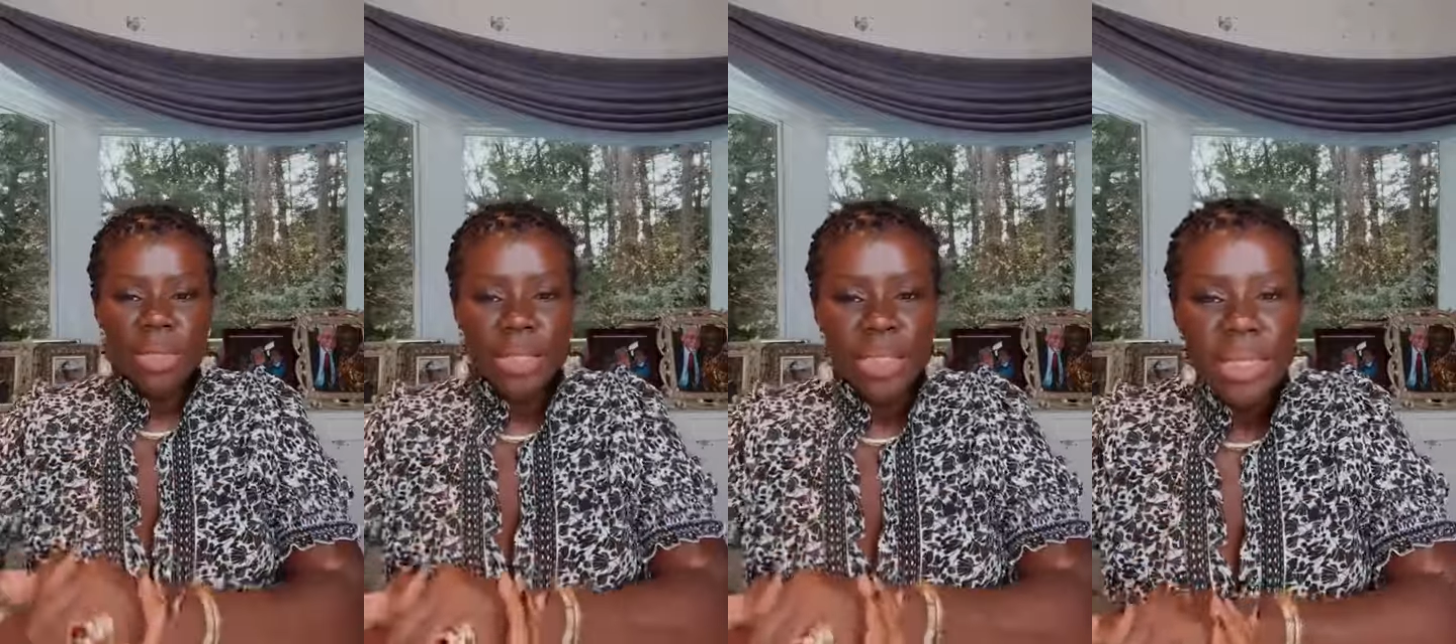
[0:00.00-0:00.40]

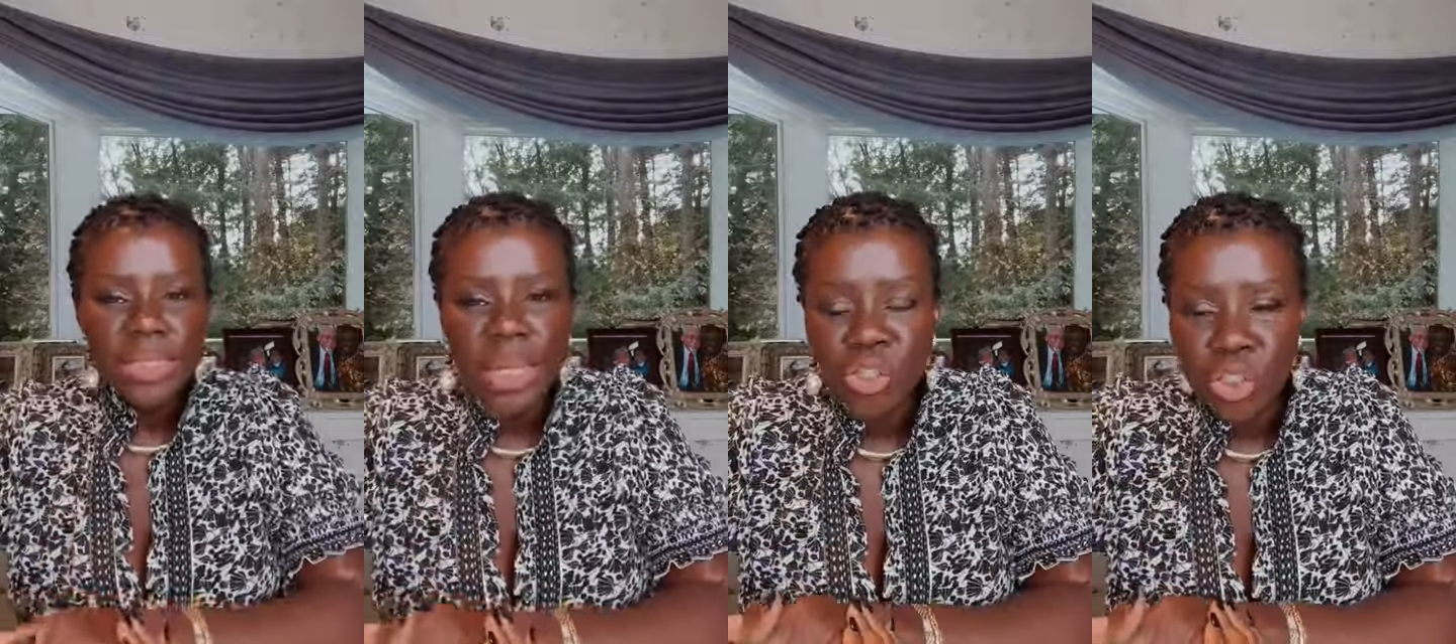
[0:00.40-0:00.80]
Tilly
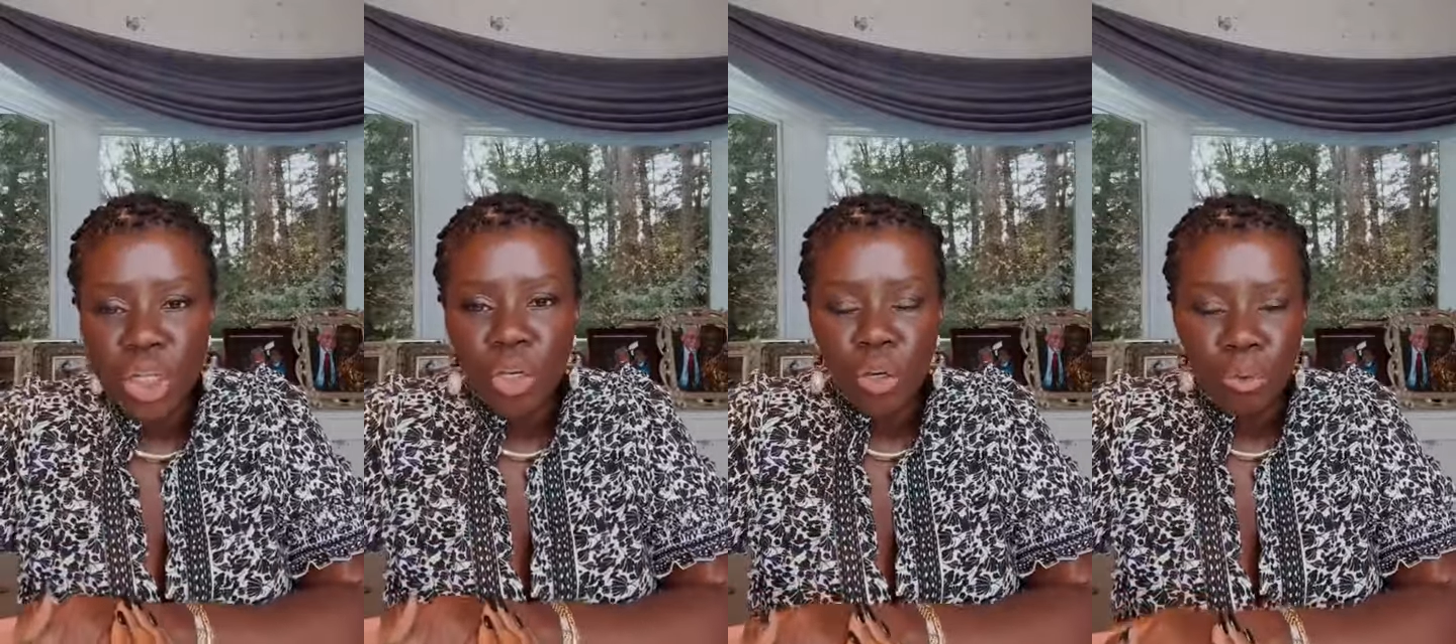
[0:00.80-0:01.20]
says
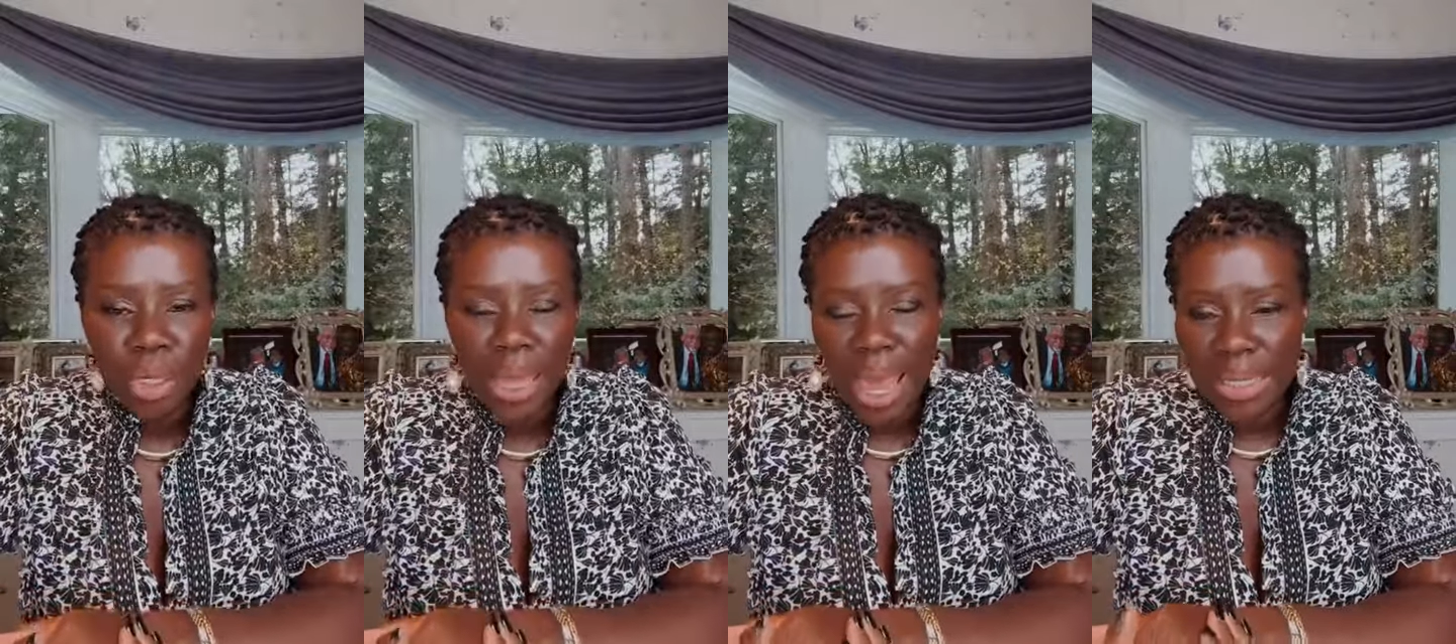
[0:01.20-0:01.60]
she
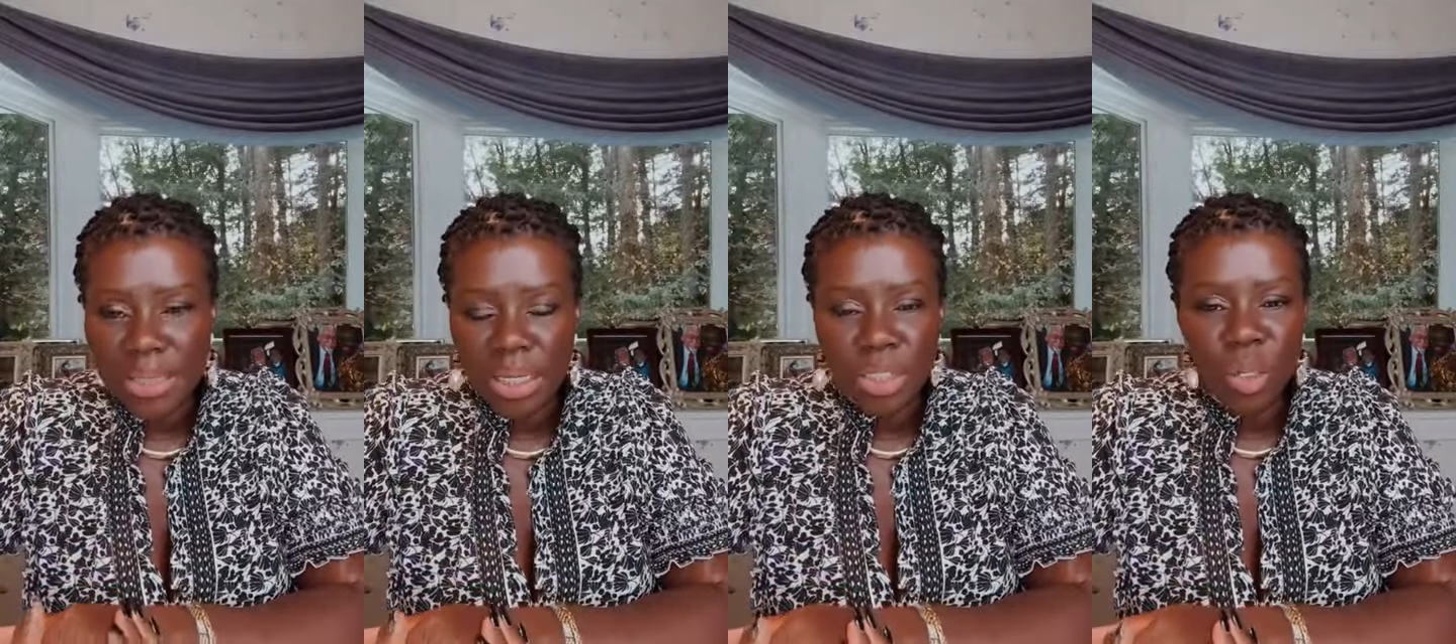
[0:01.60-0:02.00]
agree.
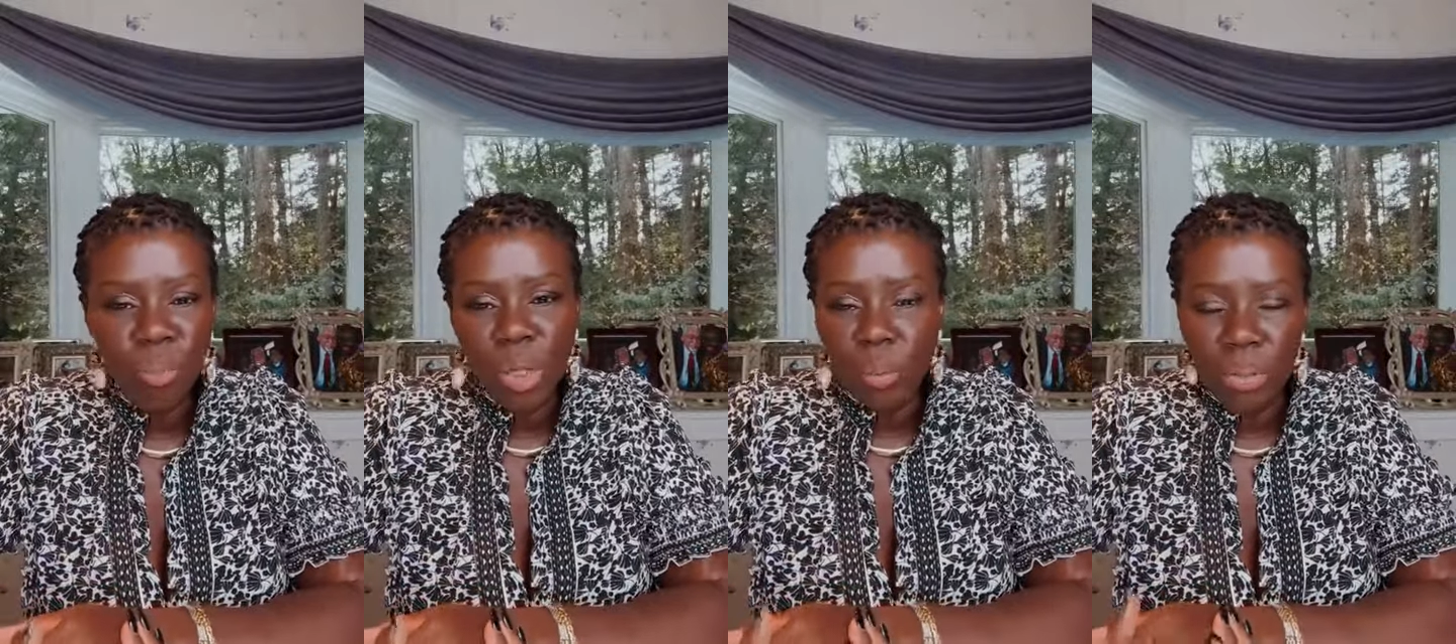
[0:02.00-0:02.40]
Asking
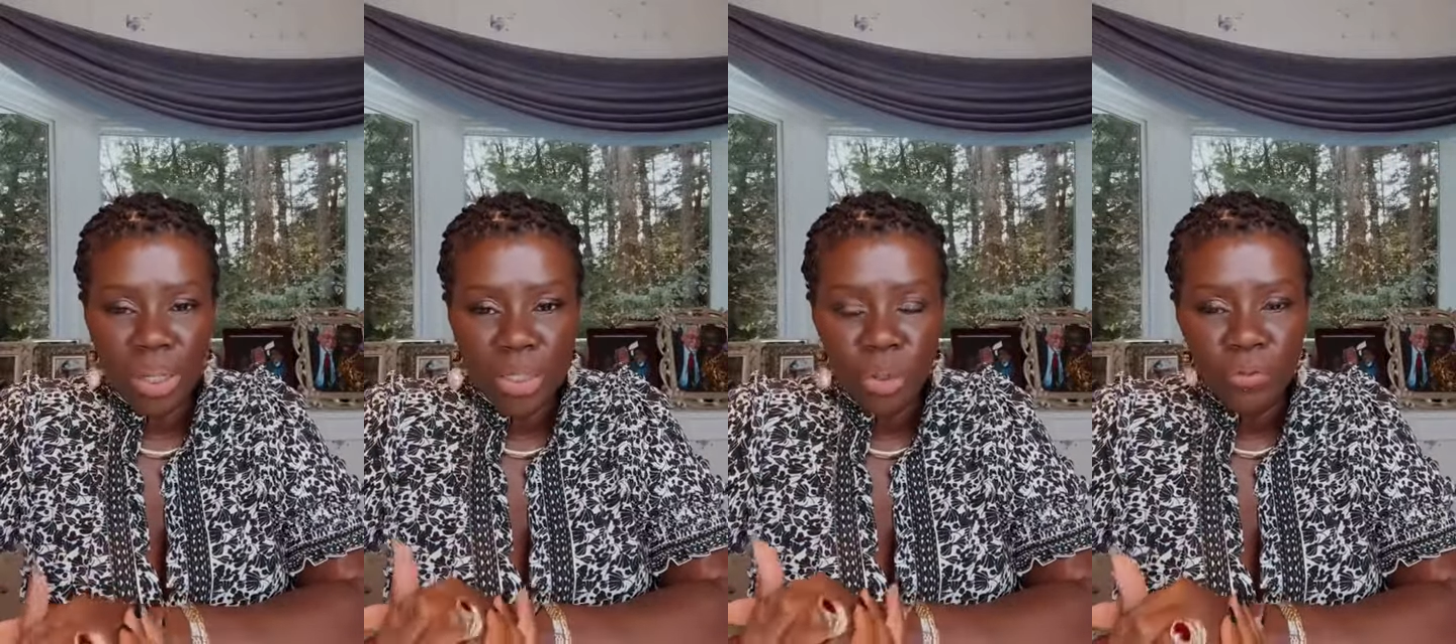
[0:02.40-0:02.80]
someone what
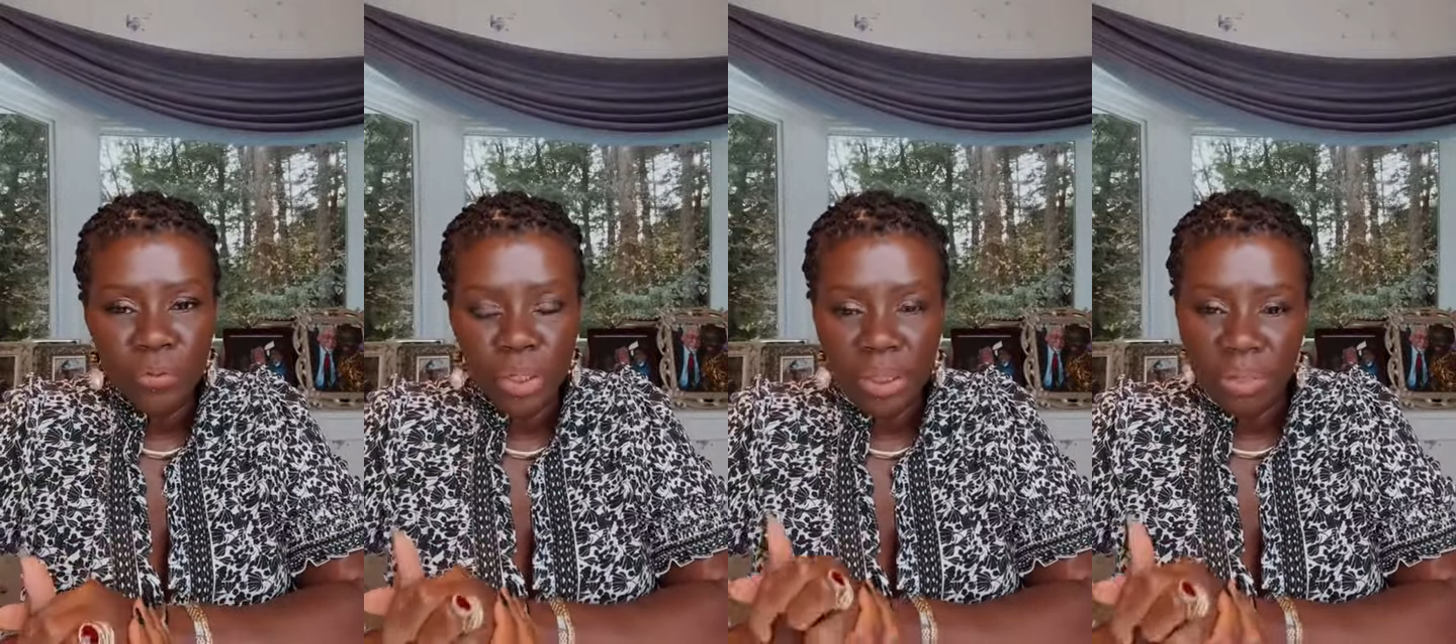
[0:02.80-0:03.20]
they do
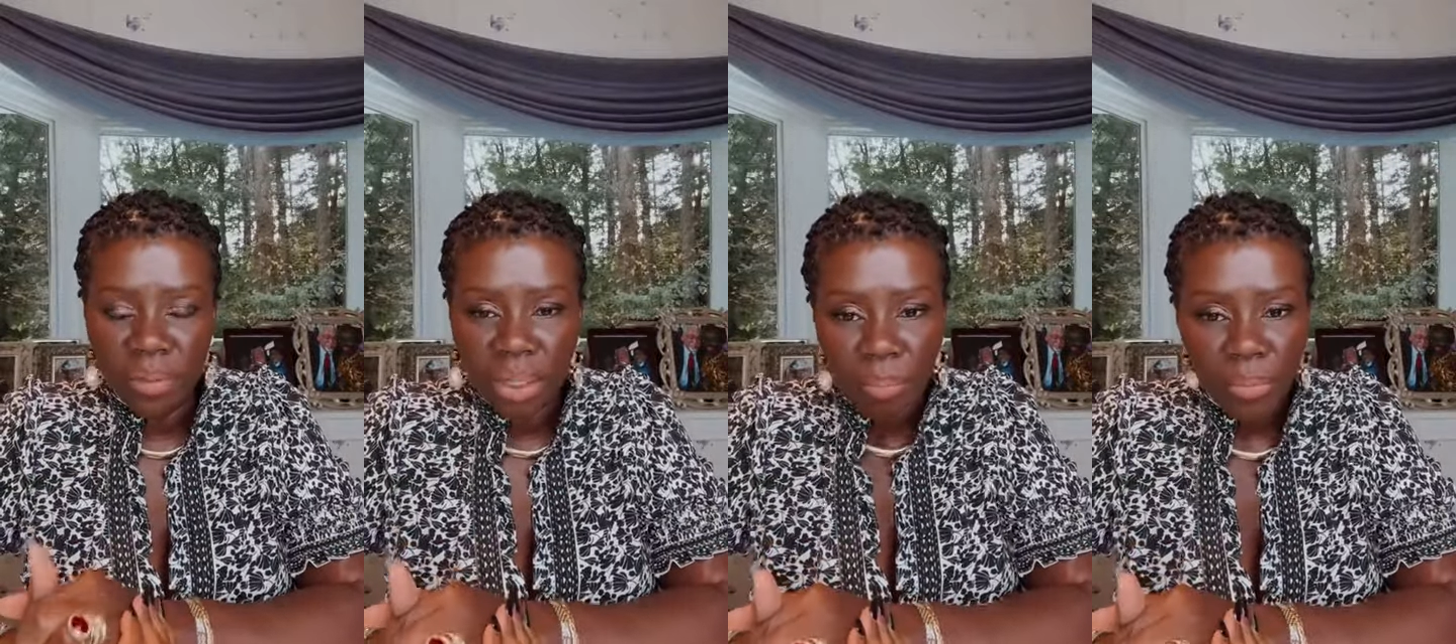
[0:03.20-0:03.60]
for a
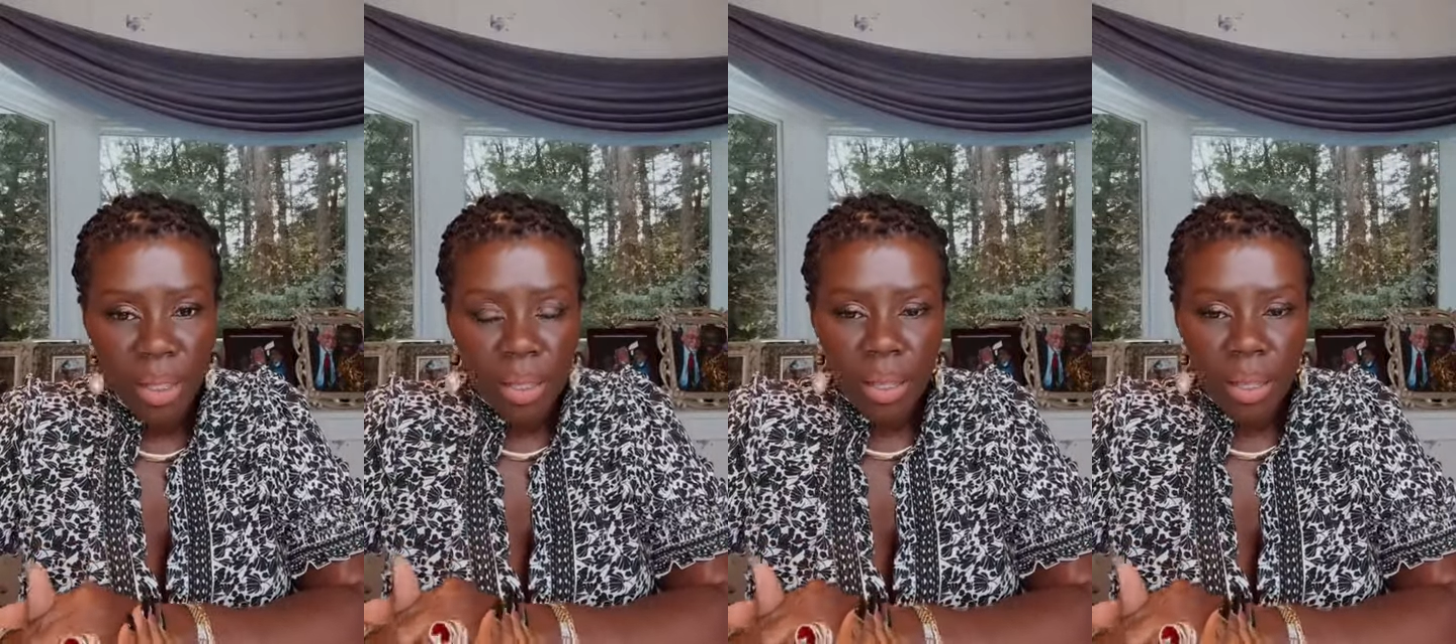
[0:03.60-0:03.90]
living